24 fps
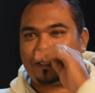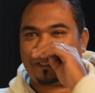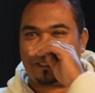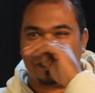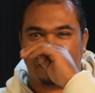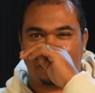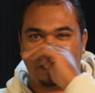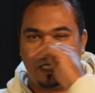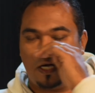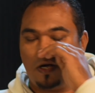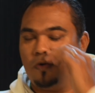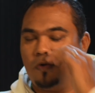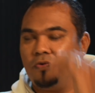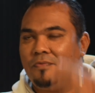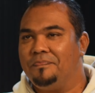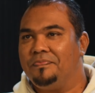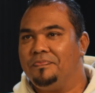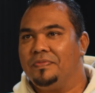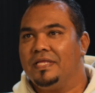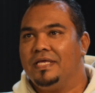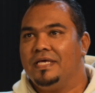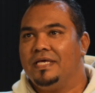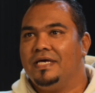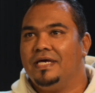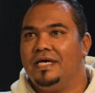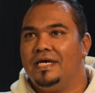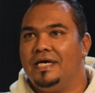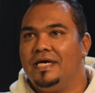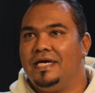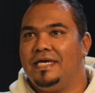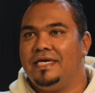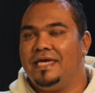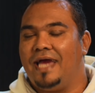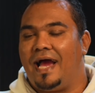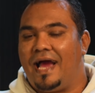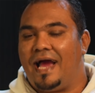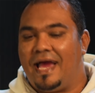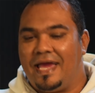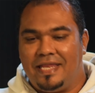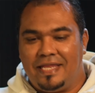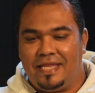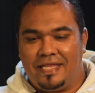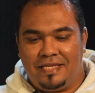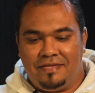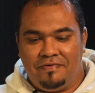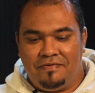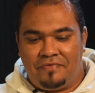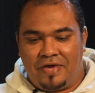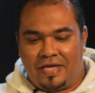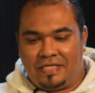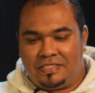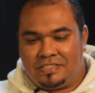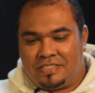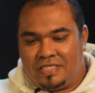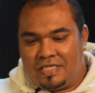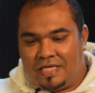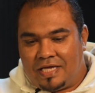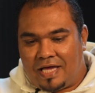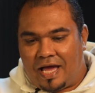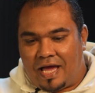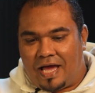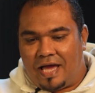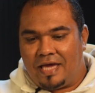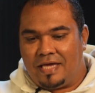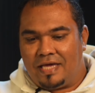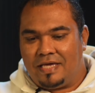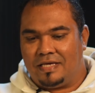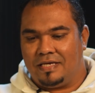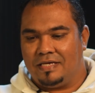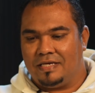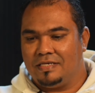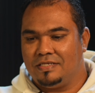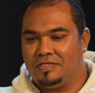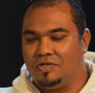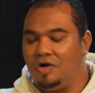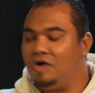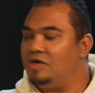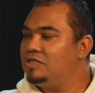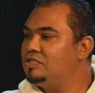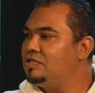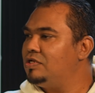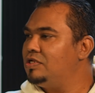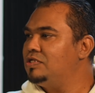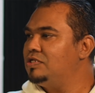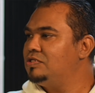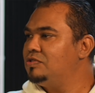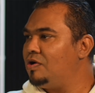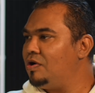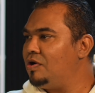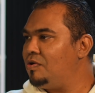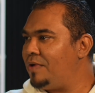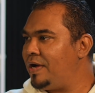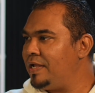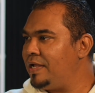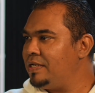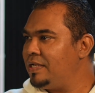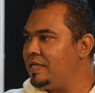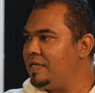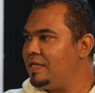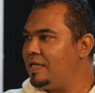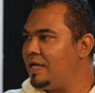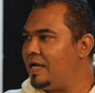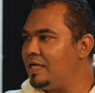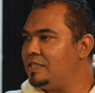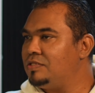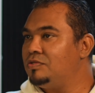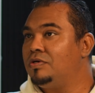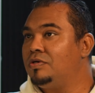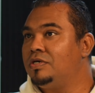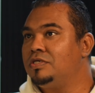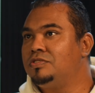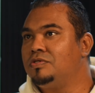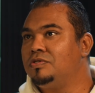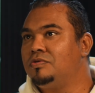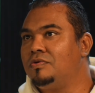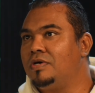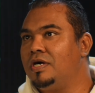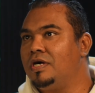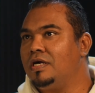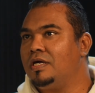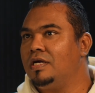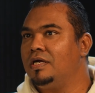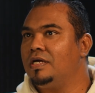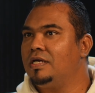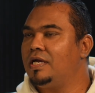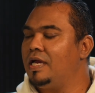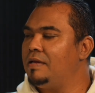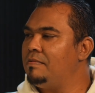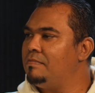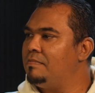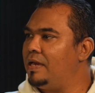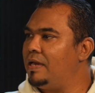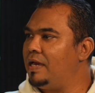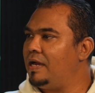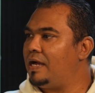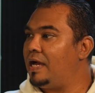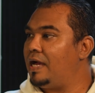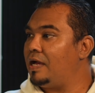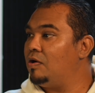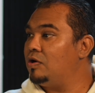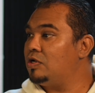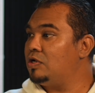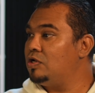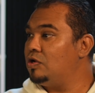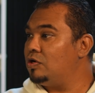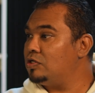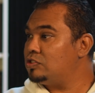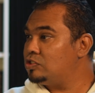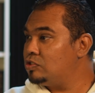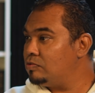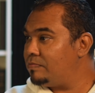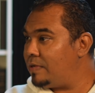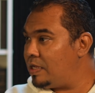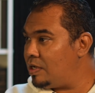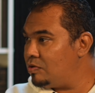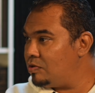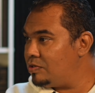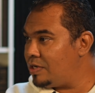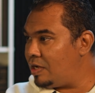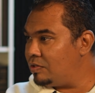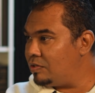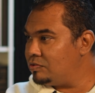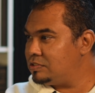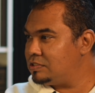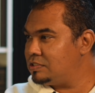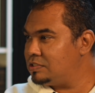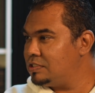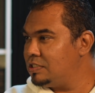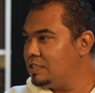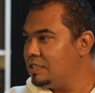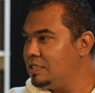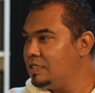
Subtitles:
So, Yeah, and then eventually I knocked on the door one day. I took her to work, came back. I got lost to my own house.